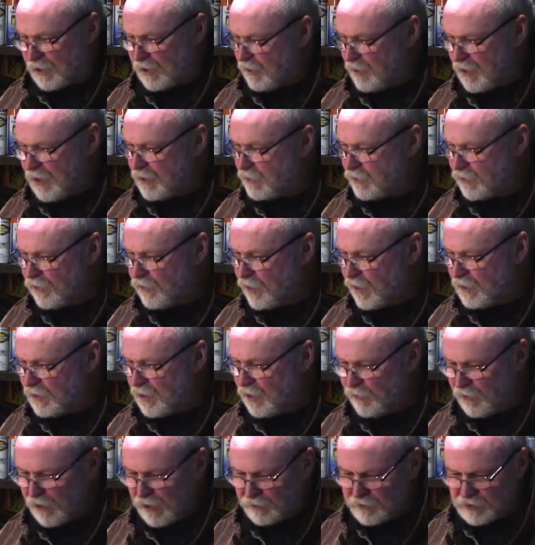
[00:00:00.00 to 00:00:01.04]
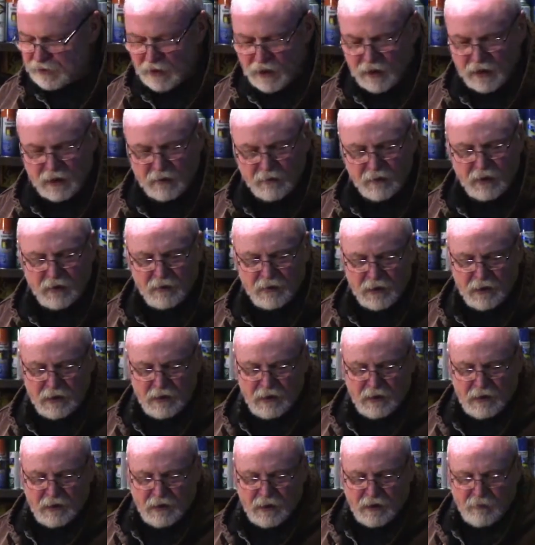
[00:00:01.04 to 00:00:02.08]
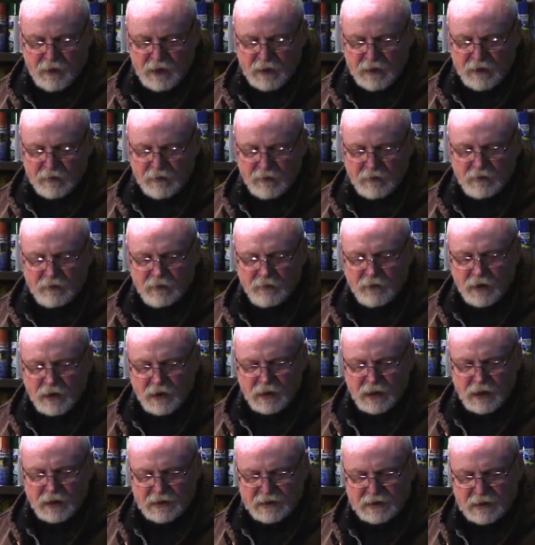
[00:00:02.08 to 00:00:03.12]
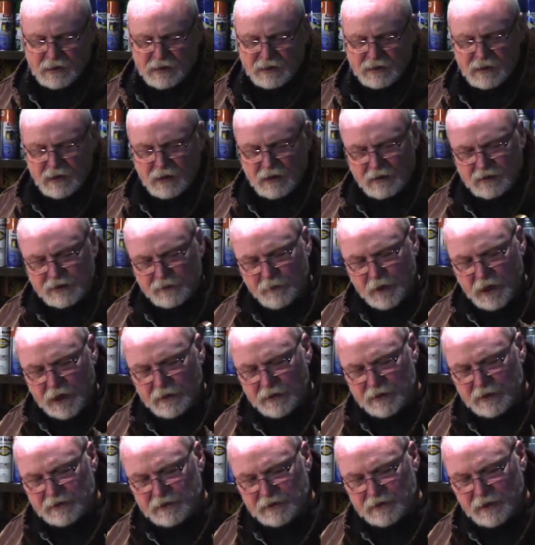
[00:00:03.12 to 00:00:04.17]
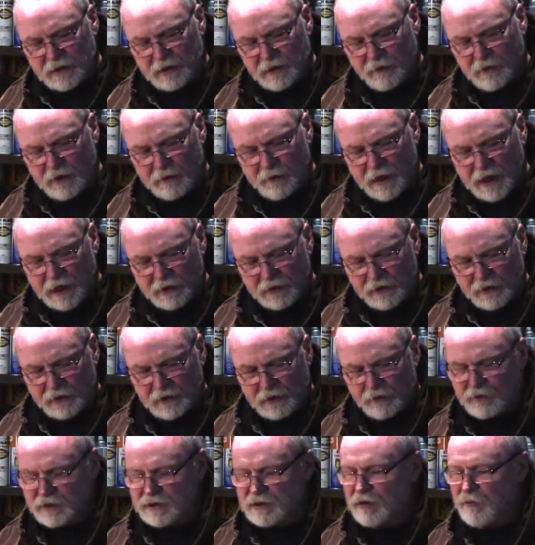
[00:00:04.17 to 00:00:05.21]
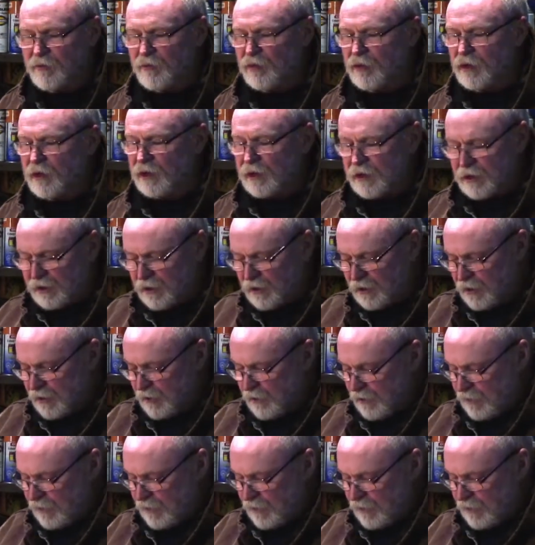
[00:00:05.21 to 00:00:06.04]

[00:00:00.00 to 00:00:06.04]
he had no idea what I was talking about. I'm in there working on his engine, and I spied this thing, and I went back there, and it was completely